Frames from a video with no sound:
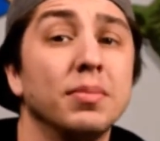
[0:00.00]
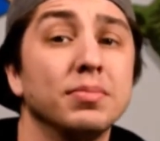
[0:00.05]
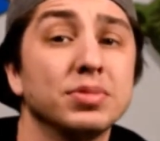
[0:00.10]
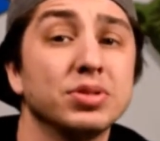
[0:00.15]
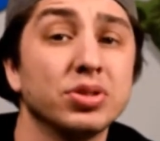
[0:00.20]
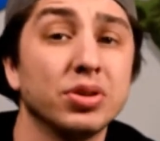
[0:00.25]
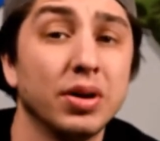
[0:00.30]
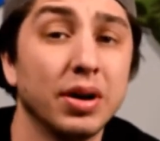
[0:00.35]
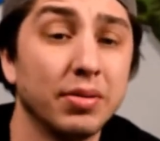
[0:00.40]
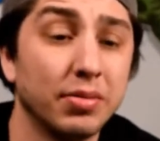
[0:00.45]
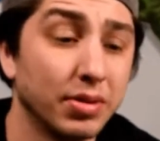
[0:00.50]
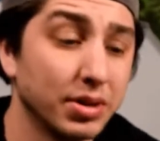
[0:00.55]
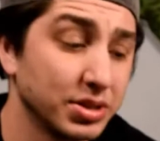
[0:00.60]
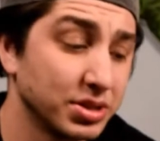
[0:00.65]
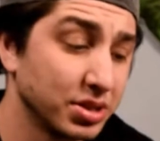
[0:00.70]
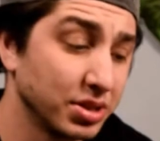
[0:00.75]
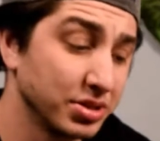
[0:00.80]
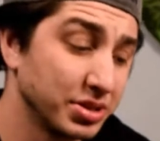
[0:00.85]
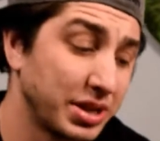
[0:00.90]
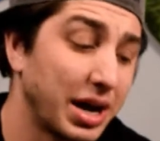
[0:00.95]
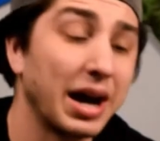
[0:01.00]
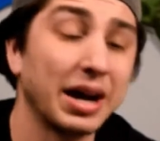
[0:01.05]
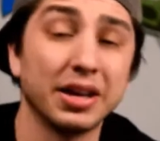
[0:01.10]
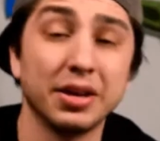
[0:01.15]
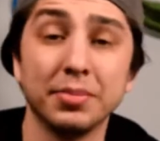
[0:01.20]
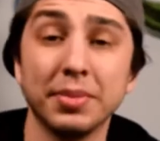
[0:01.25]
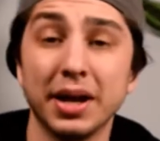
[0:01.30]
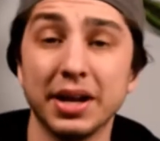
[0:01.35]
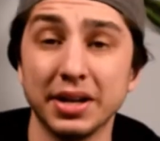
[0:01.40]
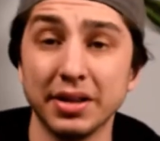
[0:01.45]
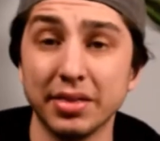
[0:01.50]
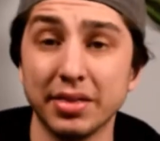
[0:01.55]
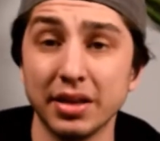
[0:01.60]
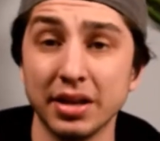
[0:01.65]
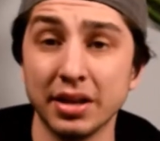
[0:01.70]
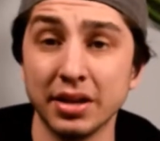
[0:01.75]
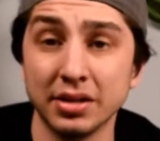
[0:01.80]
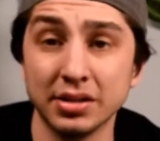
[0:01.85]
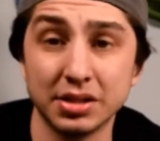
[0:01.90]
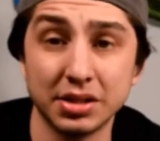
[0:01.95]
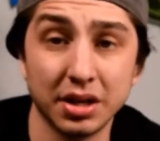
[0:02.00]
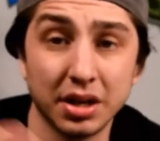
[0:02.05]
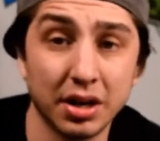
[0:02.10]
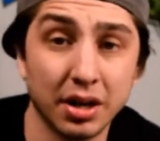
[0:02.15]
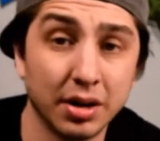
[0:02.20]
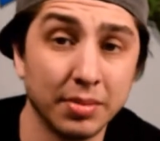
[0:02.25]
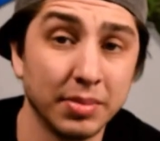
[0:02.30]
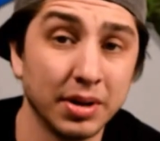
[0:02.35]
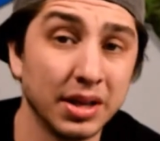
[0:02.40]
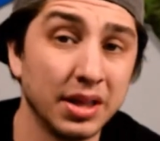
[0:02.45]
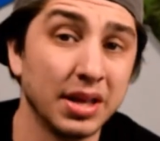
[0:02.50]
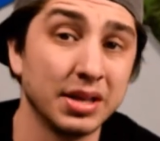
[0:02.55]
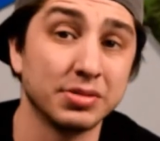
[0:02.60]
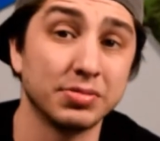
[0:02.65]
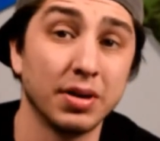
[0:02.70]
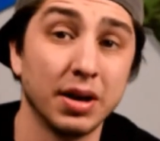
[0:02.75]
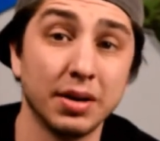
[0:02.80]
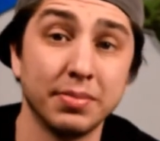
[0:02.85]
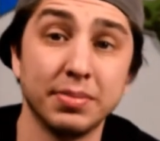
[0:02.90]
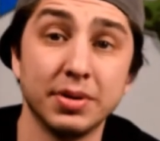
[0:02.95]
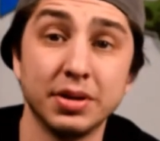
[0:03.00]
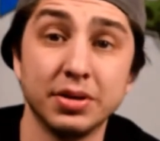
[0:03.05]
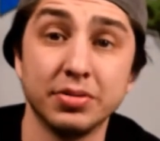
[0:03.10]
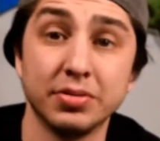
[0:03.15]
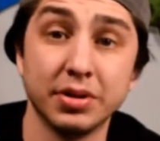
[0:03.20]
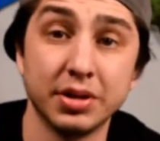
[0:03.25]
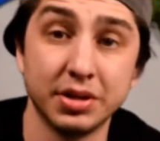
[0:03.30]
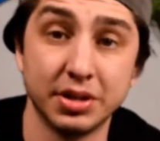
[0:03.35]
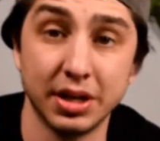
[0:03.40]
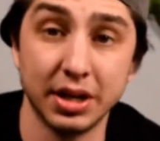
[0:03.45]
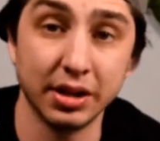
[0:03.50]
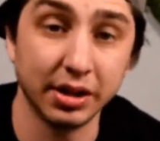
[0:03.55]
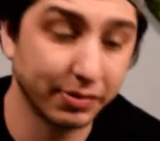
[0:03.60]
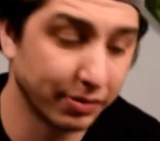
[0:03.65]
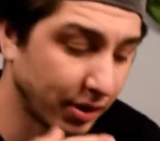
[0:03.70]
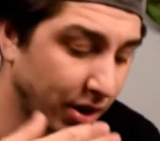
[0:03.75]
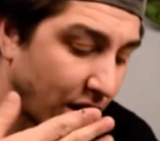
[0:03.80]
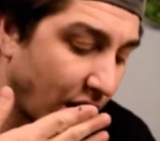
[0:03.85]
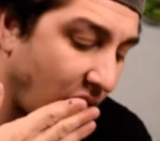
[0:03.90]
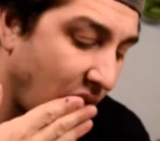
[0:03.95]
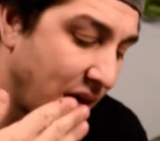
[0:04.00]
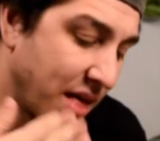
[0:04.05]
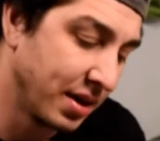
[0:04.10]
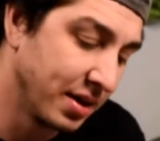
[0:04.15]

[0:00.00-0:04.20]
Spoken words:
So I want to start documenting things, and that's why I've been doing a daily vlog.